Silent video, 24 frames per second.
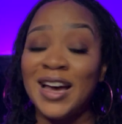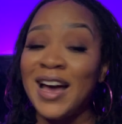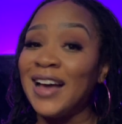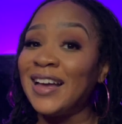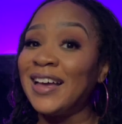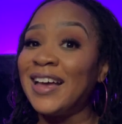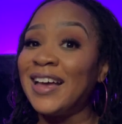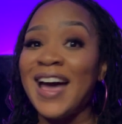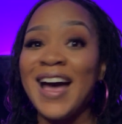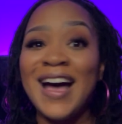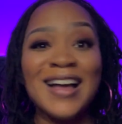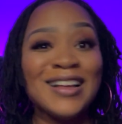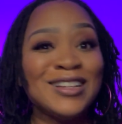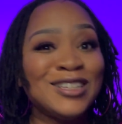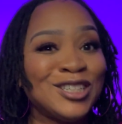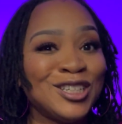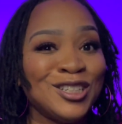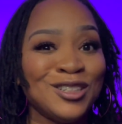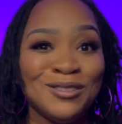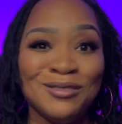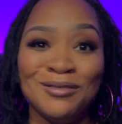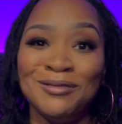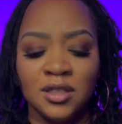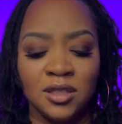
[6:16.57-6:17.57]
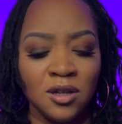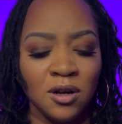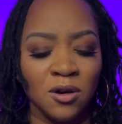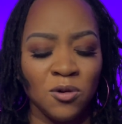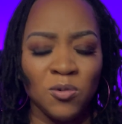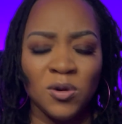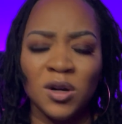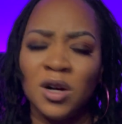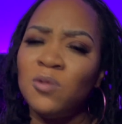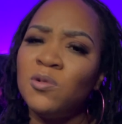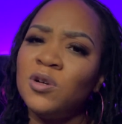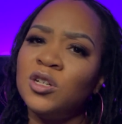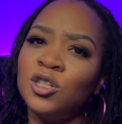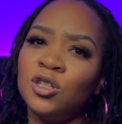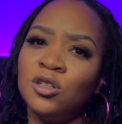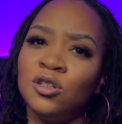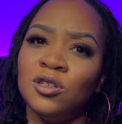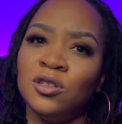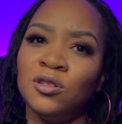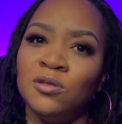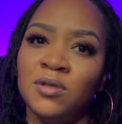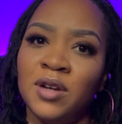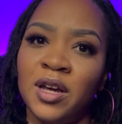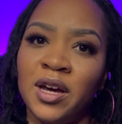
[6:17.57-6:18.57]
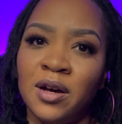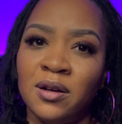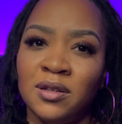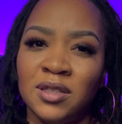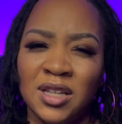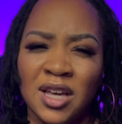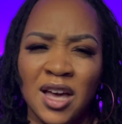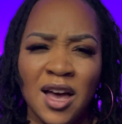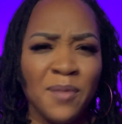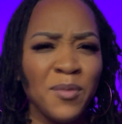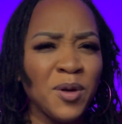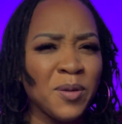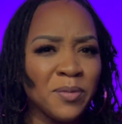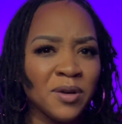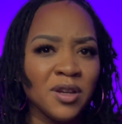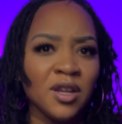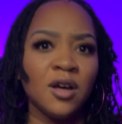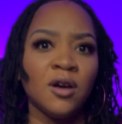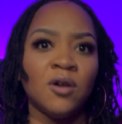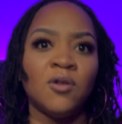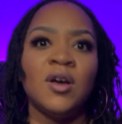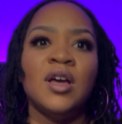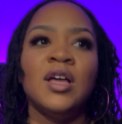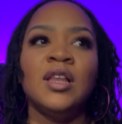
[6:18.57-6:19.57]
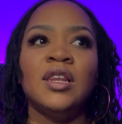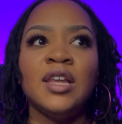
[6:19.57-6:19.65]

I got you. So, what I want you to do now is comment below.